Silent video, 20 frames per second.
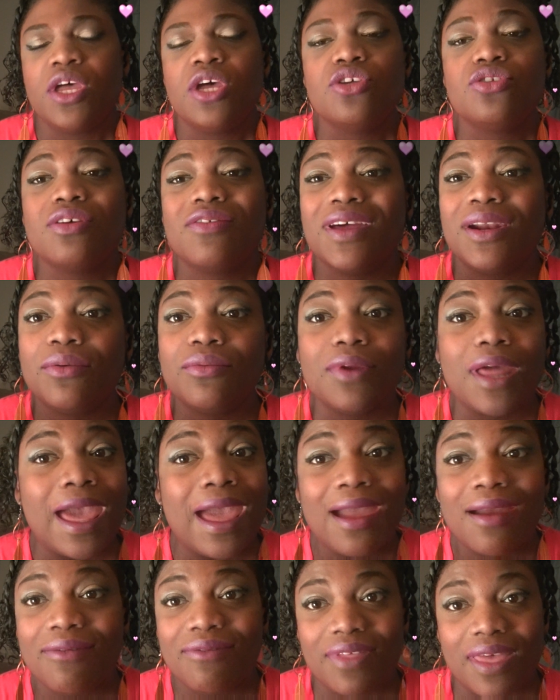So if I don't
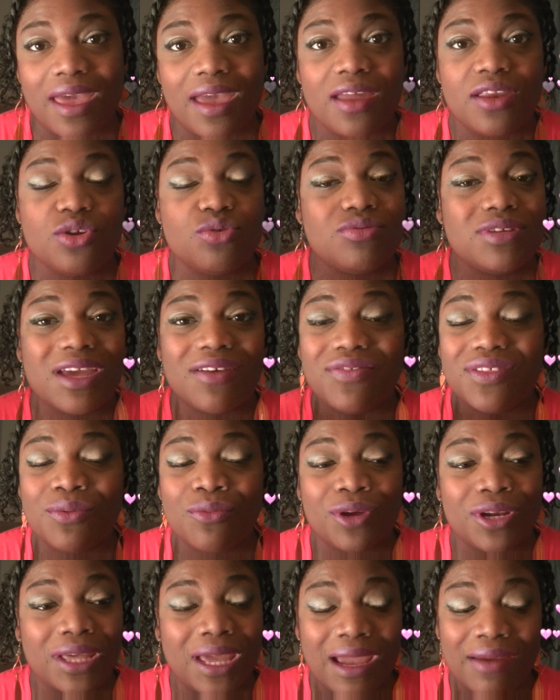have that, you definitely
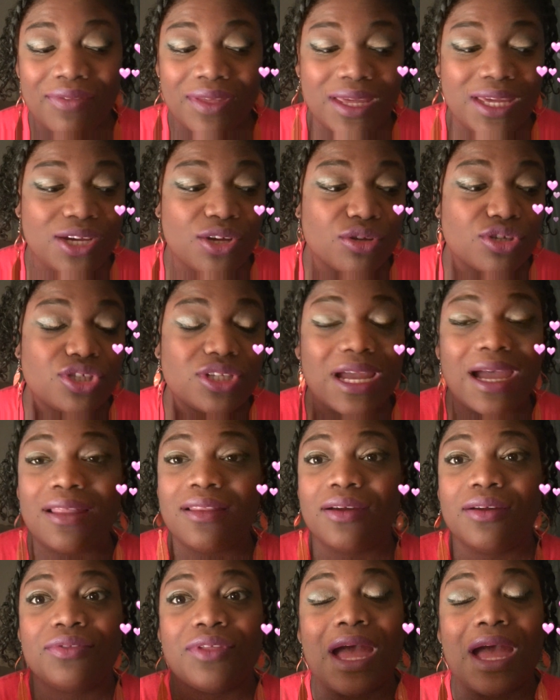want to have that Eco Styler.